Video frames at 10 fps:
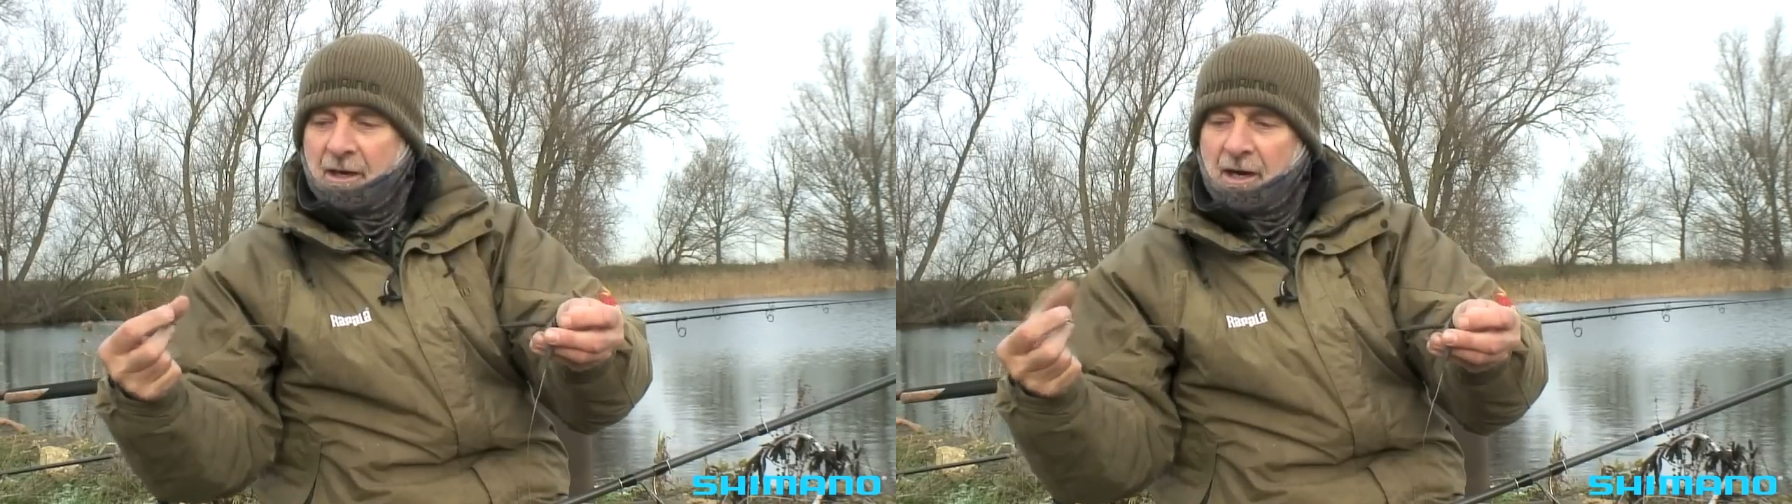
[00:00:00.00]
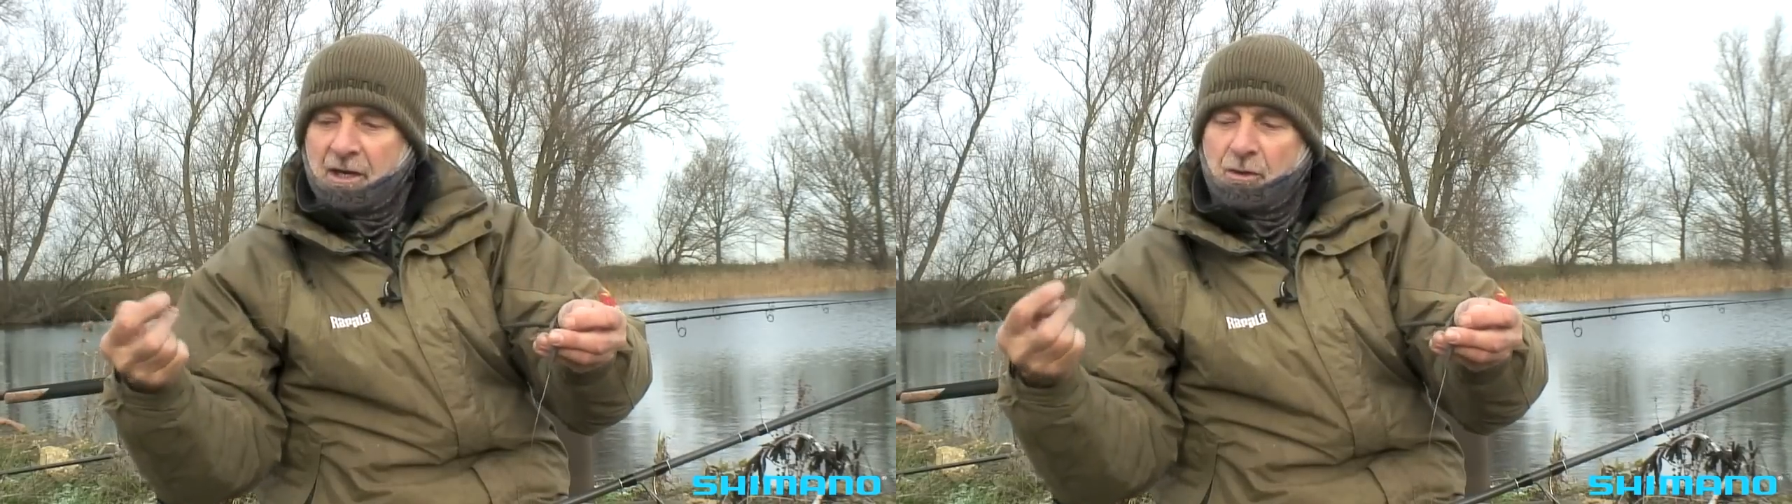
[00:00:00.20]

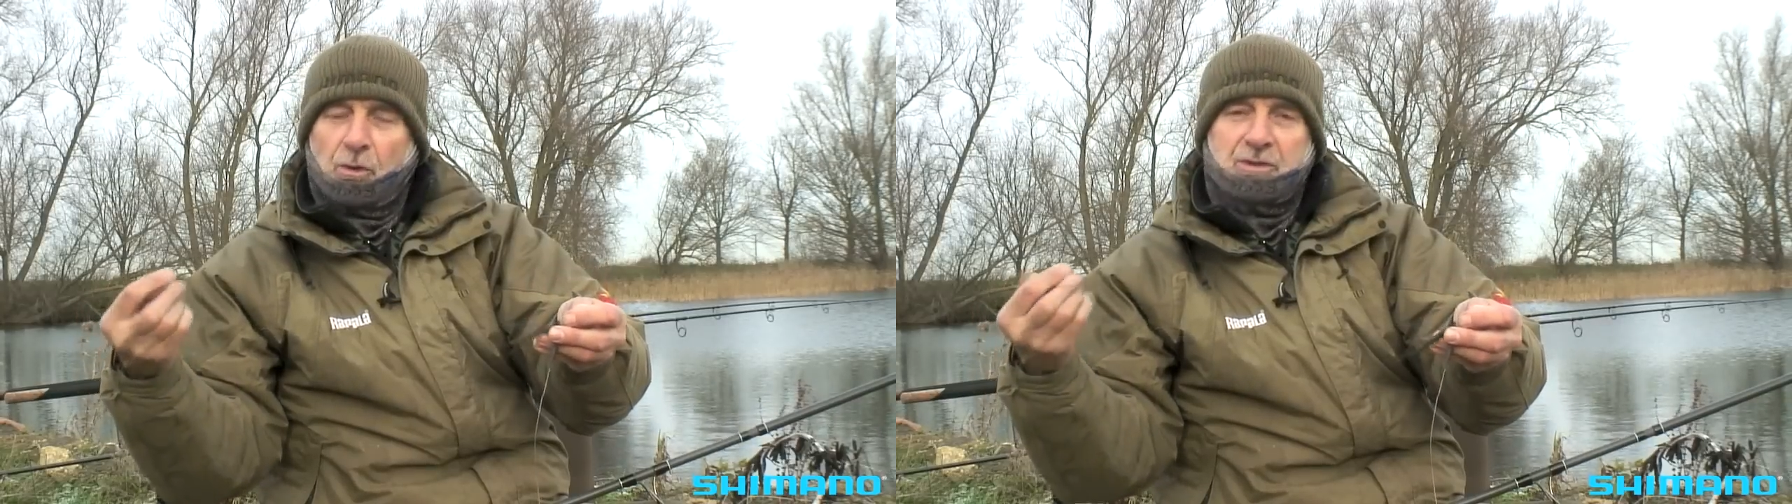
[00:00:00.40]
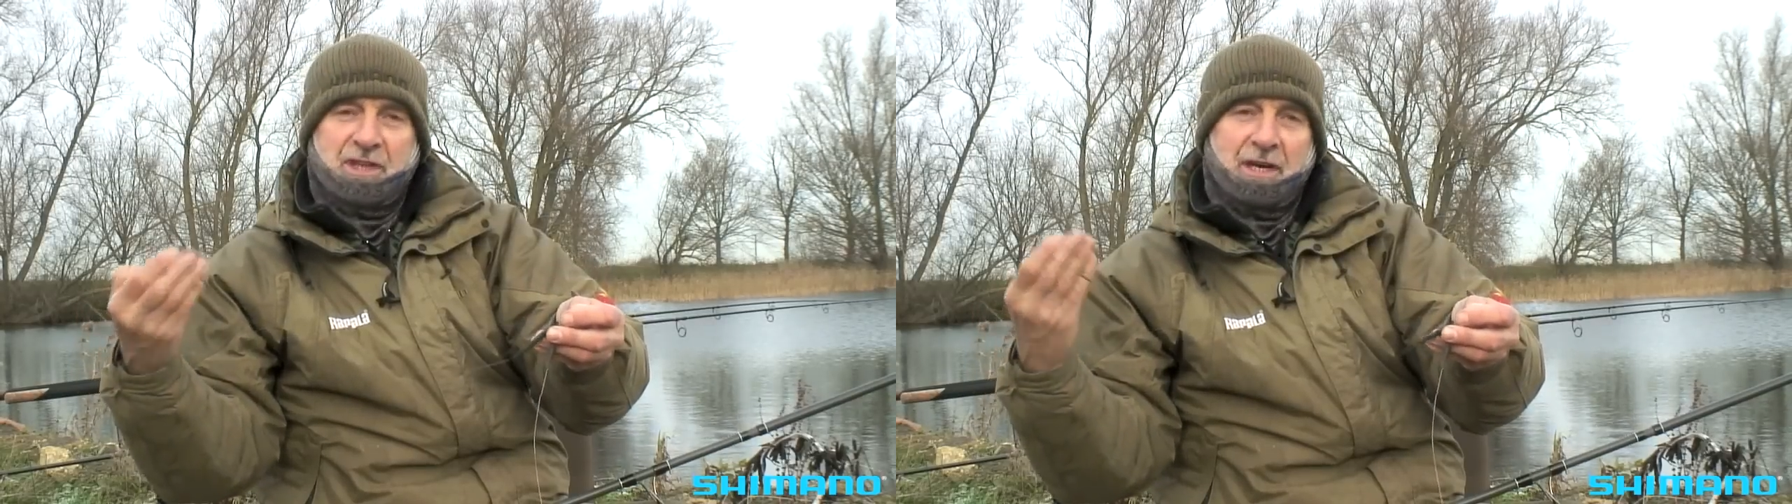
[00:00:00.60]
I can
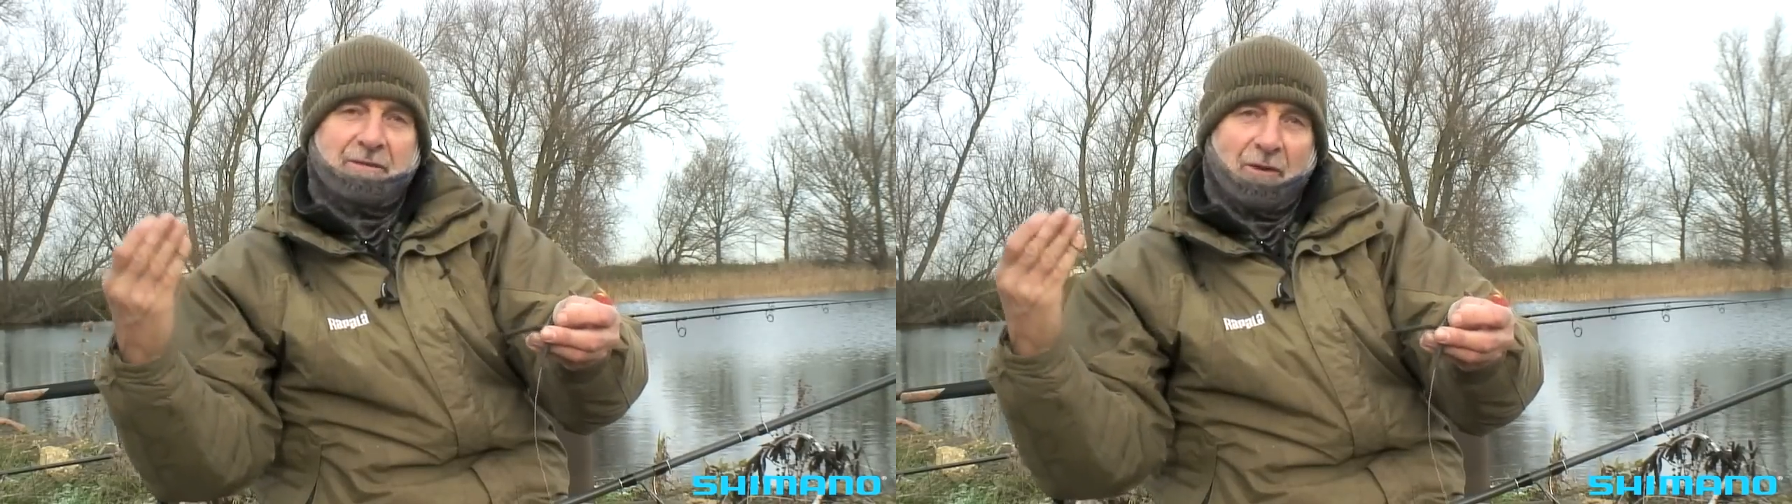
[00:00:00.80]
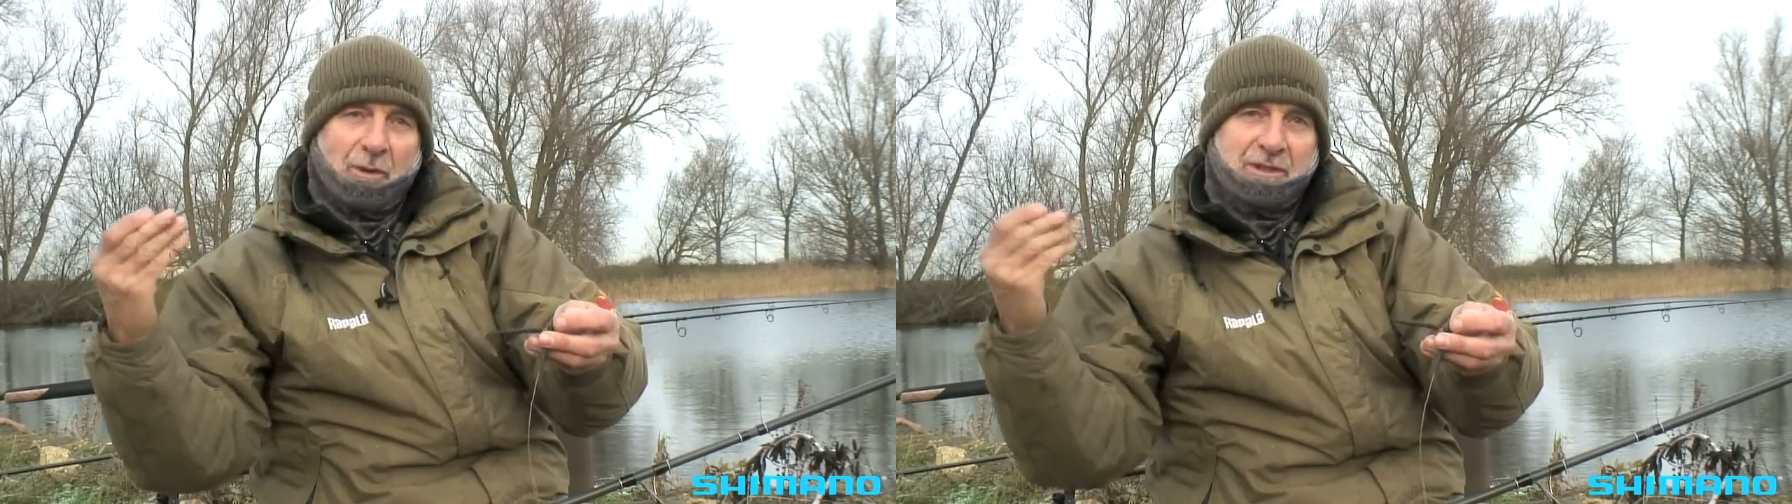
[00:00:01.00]
also,
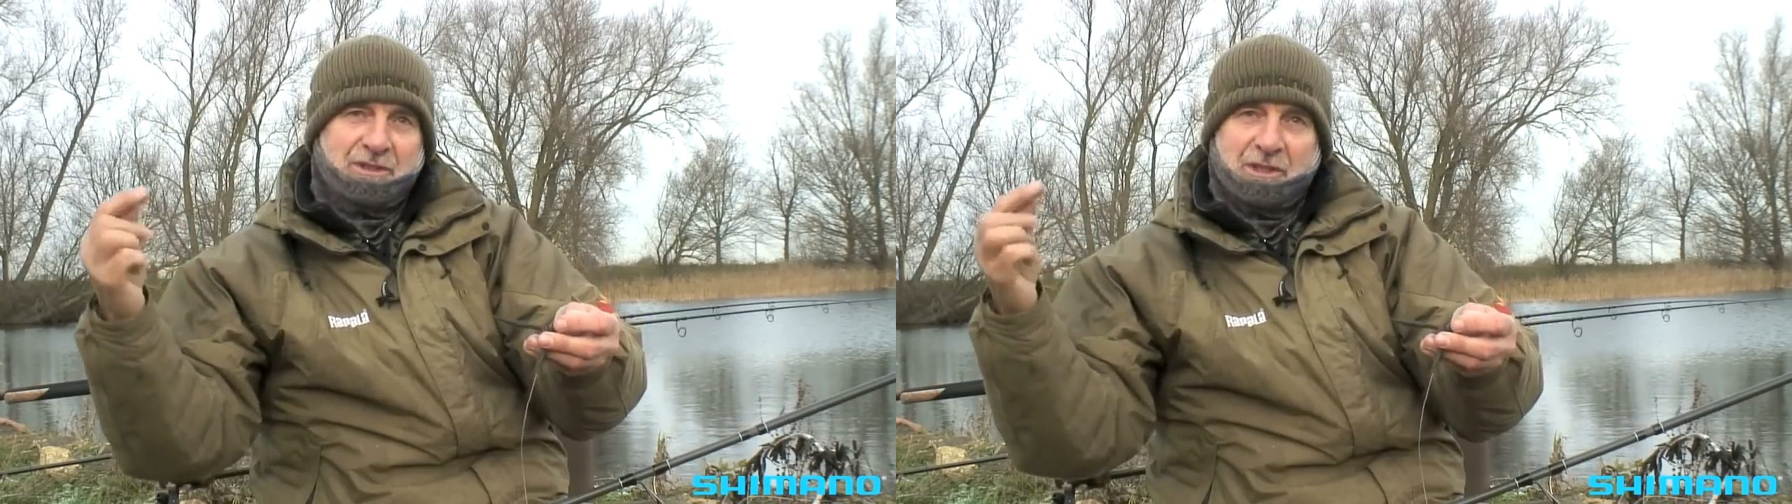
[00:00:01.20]
if I want